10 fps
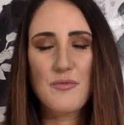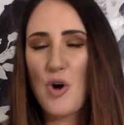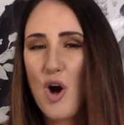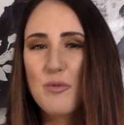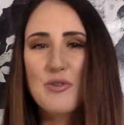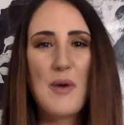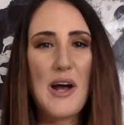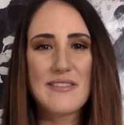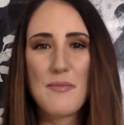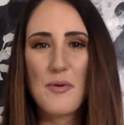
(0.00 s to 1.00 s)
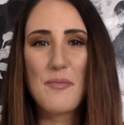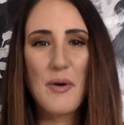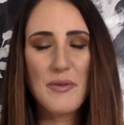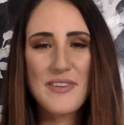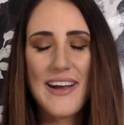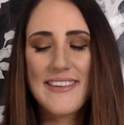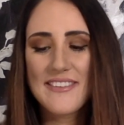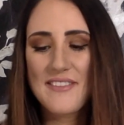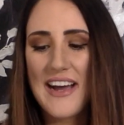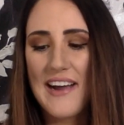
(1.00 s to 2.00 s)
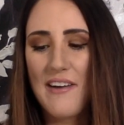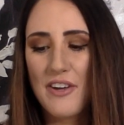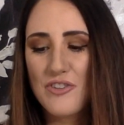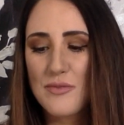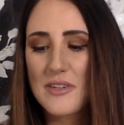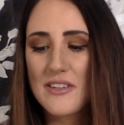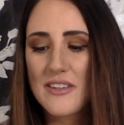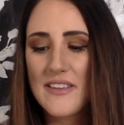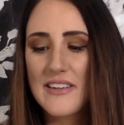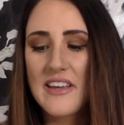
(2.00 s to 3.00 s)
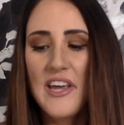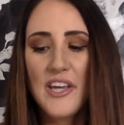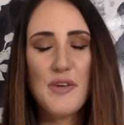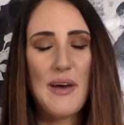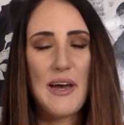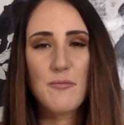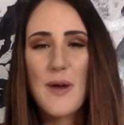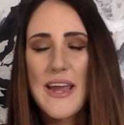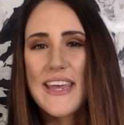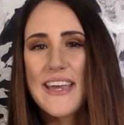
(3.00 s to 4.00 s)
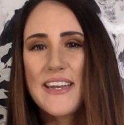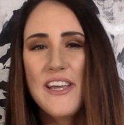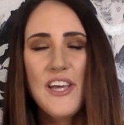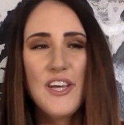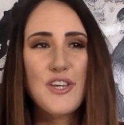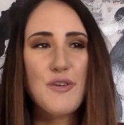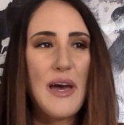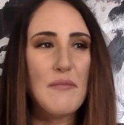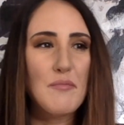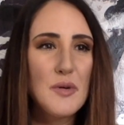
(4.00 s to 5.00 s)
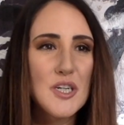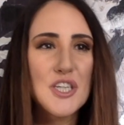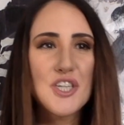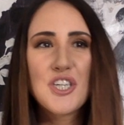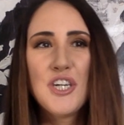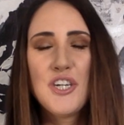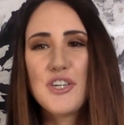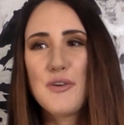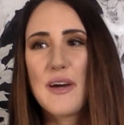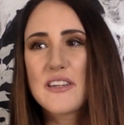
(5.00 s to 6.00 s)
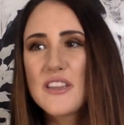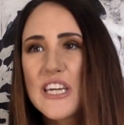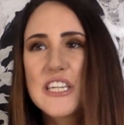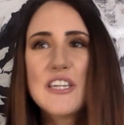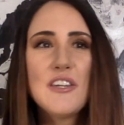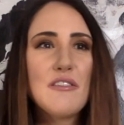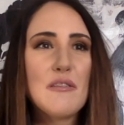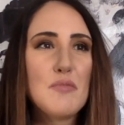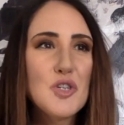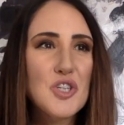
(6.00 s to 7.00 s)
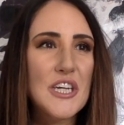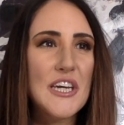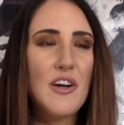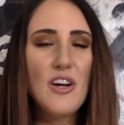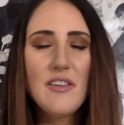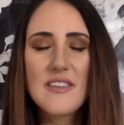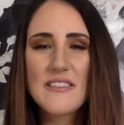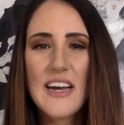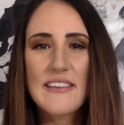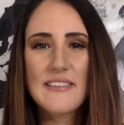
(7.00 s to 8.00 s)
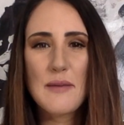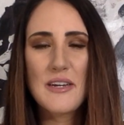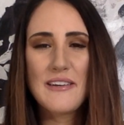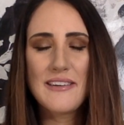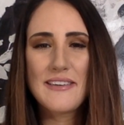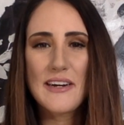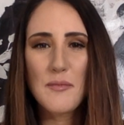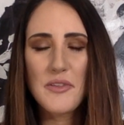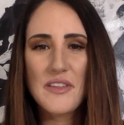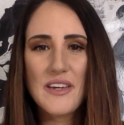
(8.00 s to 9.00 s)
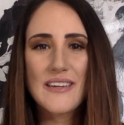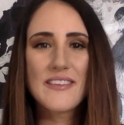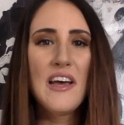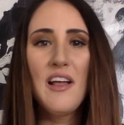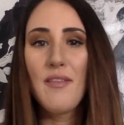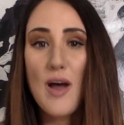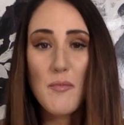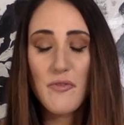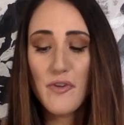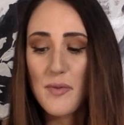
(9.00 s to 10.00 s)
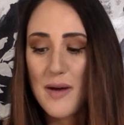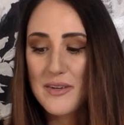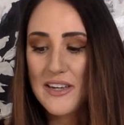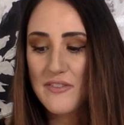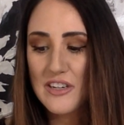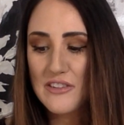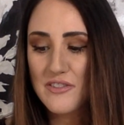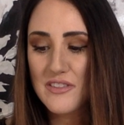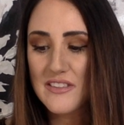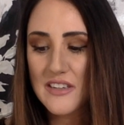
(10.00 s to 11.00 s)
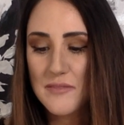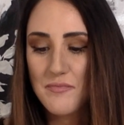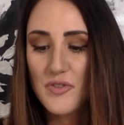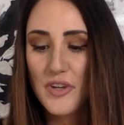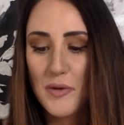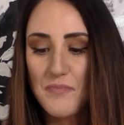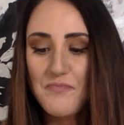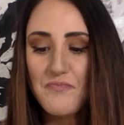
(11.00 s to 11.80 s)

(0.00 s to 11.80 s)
We're all responsible. Both sides of the aisle contributed to this. You had Reagan, you had Bush, you had Clinton, you had Bush again. All of these guys came in and did terrible things long before Obama ever entered the scene. So